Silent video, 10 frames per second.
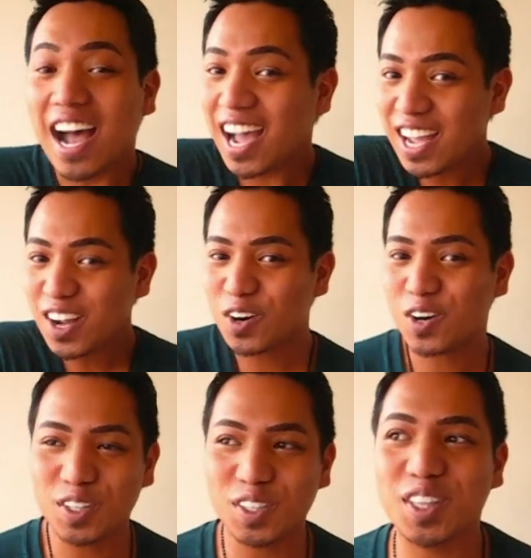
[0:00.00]
I
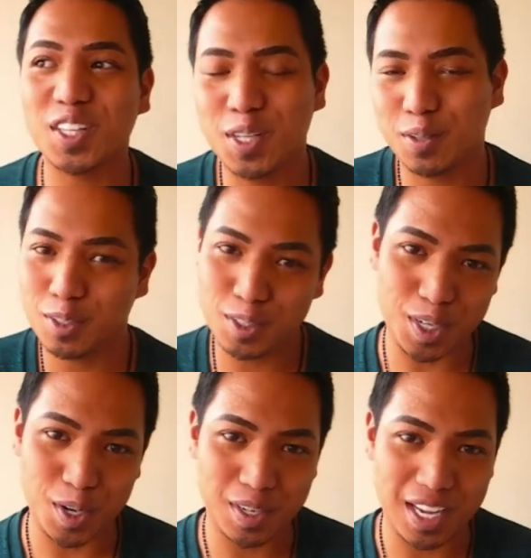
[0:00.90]
heard the cutest
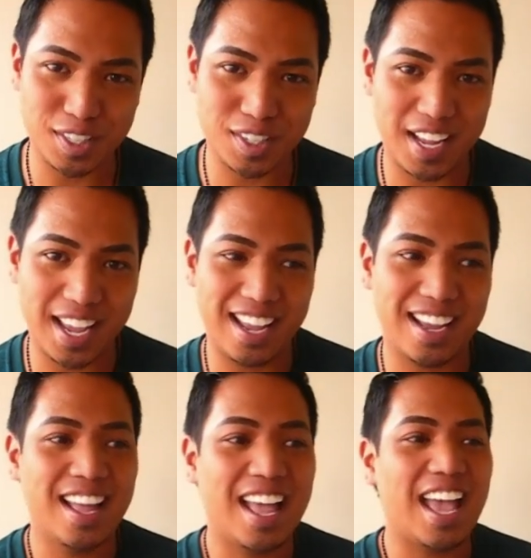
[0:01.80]
joke yesterday,